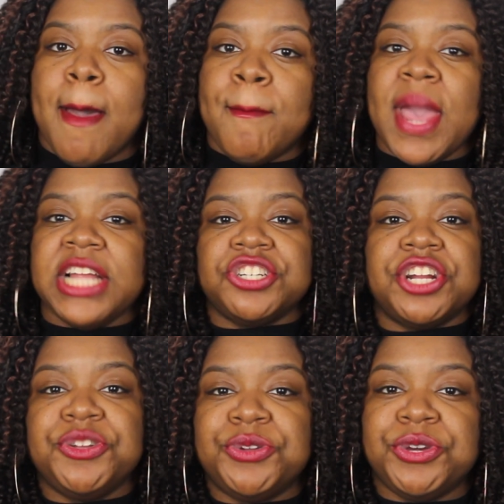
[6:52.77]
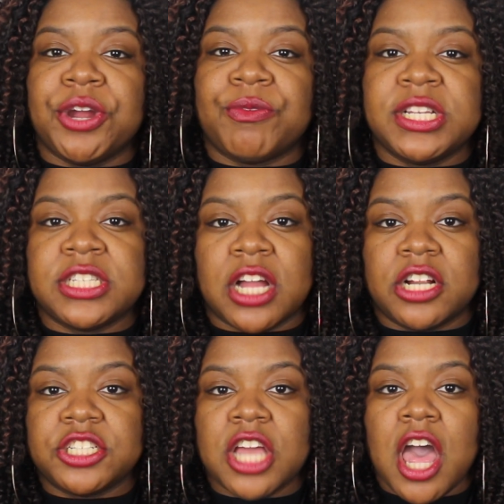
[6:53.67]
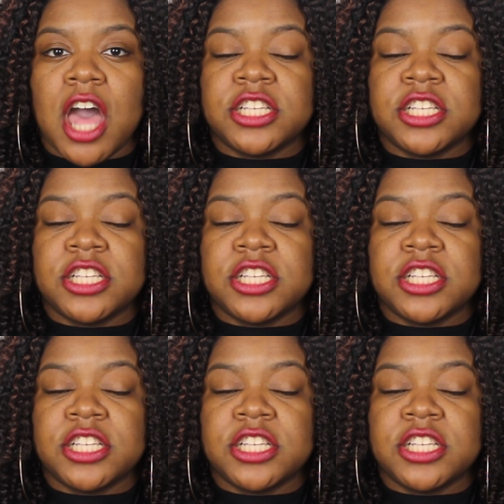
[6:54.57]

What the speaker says: Make sure you do your research.